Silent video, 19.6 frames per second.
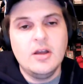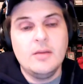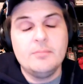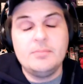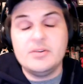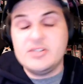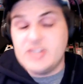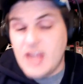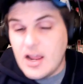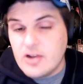
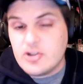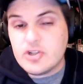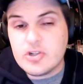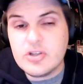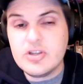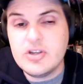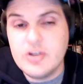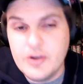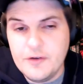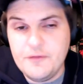potentially
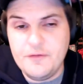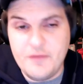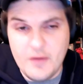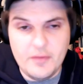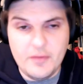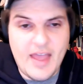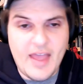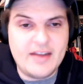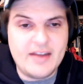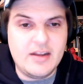could fill
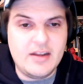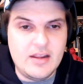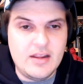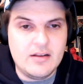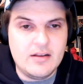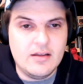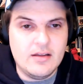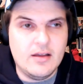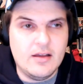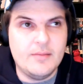that need.
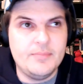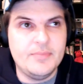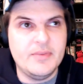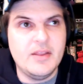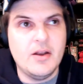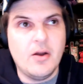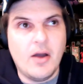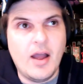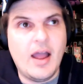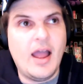Um, you
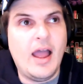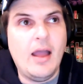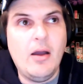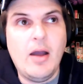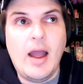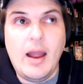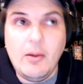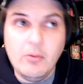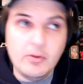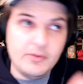know, I,
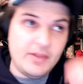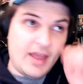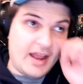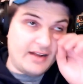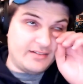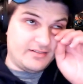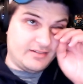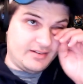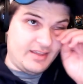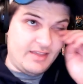I will
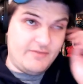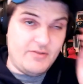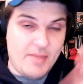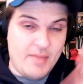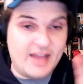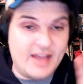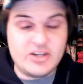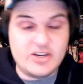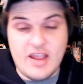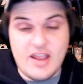not give the
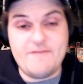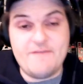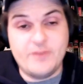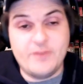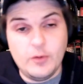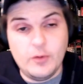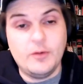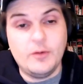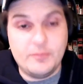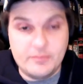Magic a
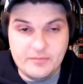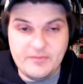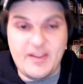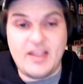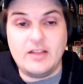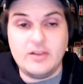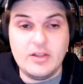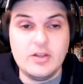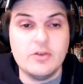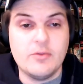full
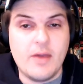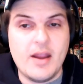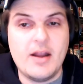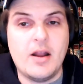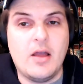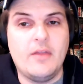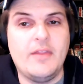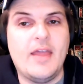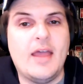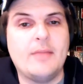failing grade
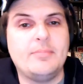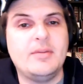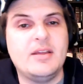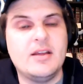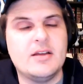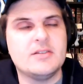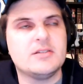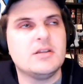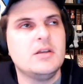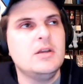on that
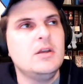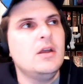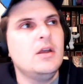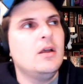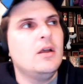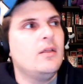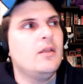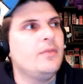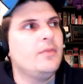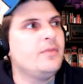because
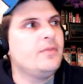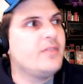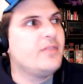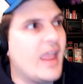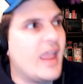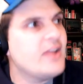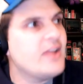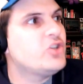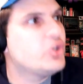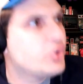
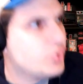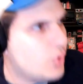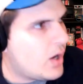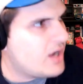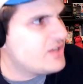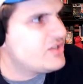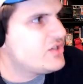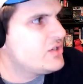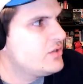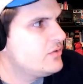they
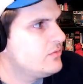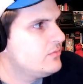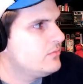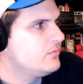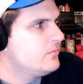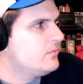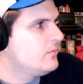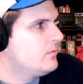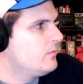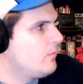trust
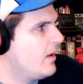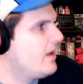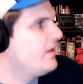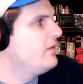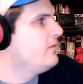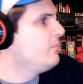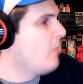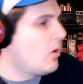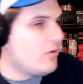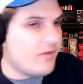
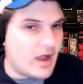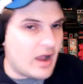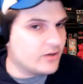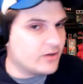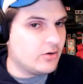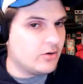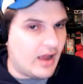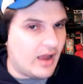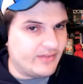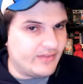Mo
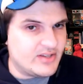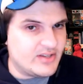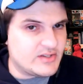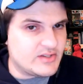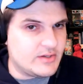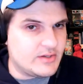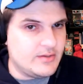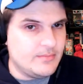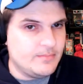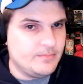Wagner,
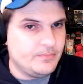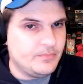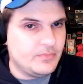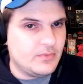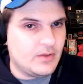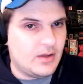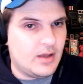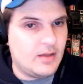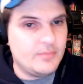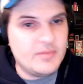obviously.
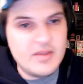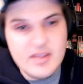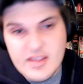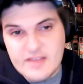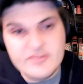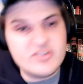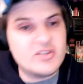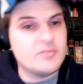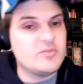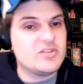Um, he
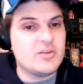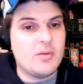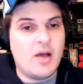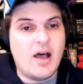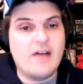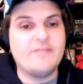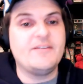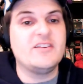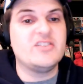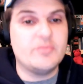gives them some
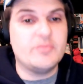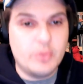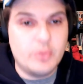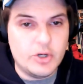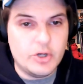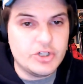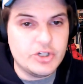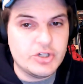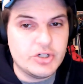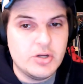offensive
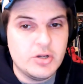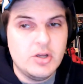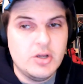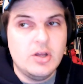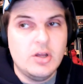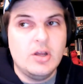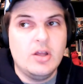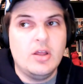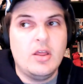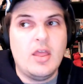push.
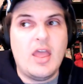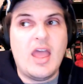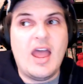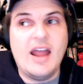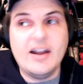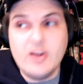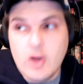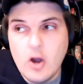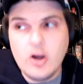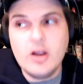
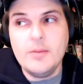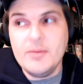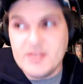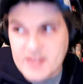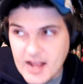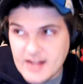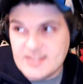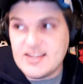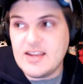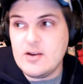And Goga
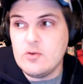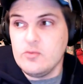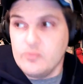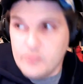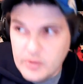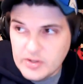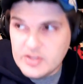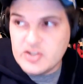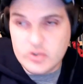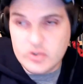Bitadze had a
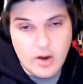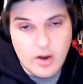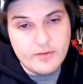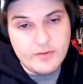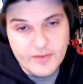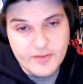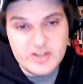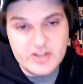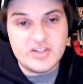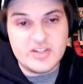really strong
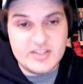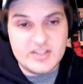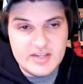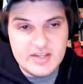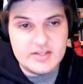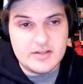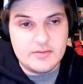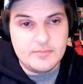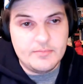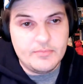finish in the
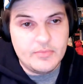season.